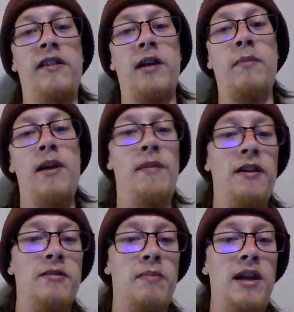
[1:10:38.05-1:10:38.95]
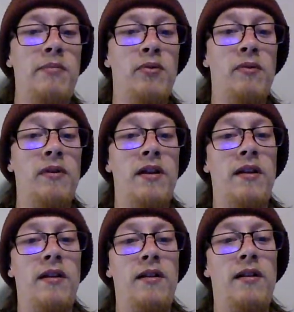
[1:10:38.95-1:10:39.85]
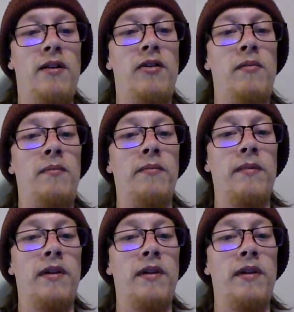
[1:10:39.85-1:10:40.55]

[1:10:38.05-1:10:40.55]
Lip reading: Like maybe it's people um